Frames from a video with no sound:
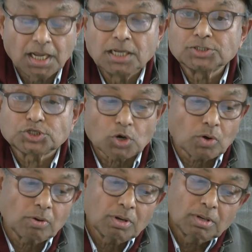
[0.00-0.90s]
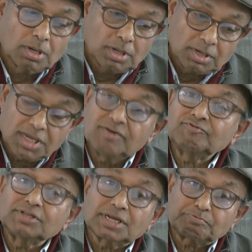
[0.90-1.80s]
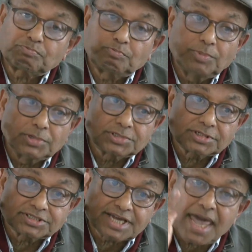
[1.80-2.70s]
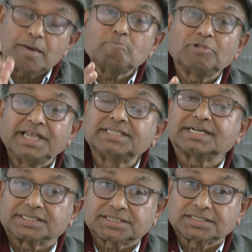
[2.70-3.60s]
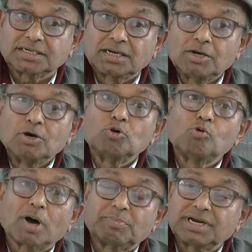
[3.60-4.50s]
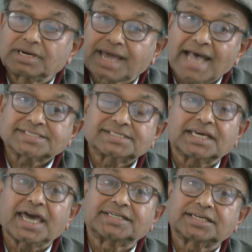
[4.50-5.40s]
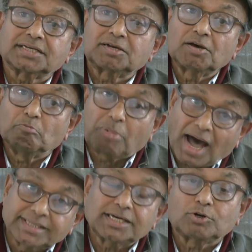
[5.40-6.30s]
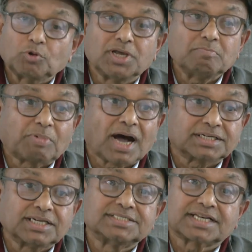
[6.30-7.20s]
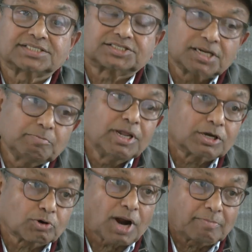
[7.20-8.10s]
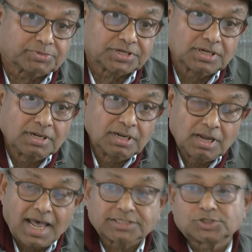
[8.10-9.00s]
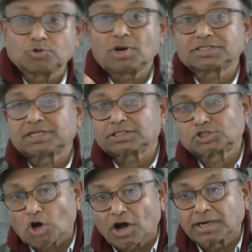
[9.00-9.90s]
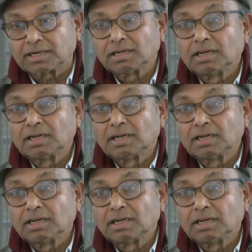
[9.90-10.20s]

So even the same leaders who have been castigated by the ruling party as extremely corrupt, as soon as they join,